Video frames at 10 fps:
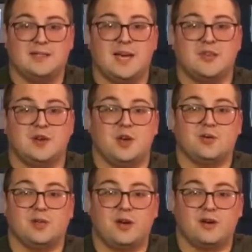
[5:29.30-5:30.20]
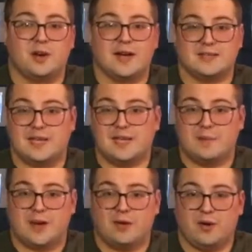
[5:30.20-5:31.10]
Death no longer has
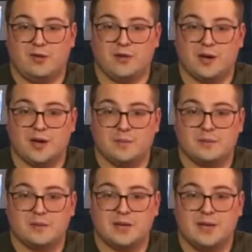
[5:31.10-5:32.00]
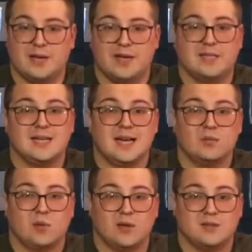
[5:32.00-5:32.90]
any power over him. He
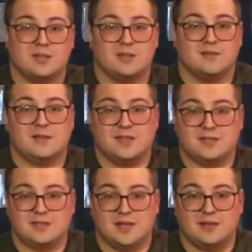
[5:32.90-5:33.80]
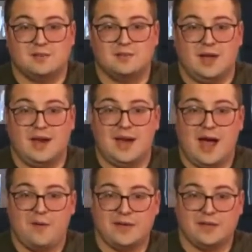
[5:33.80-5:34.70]
died once to defeat sin, and
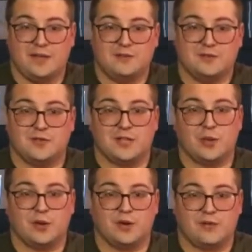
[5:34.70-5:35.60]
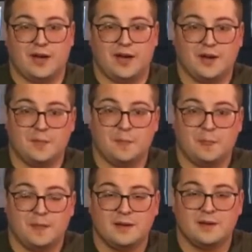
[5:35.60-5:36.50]
now he lives for the glory of God.
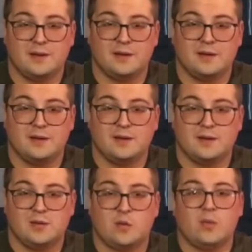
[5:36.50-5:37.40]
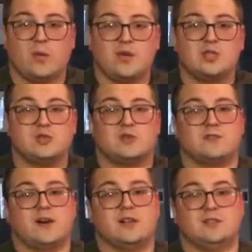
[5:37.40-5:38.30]
When we choose
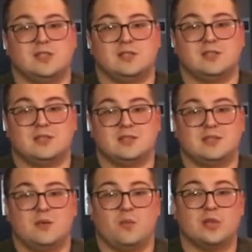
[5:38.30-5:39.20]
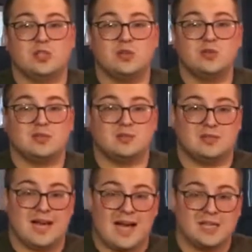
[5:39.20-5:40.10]
to follow Jesus, we choose to
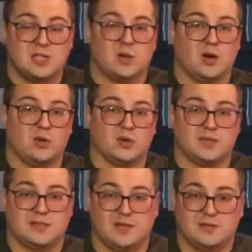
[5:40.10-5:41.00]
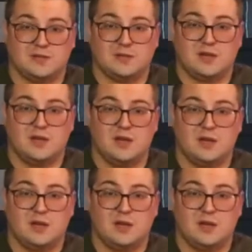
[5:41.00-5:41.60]
die to our old selves.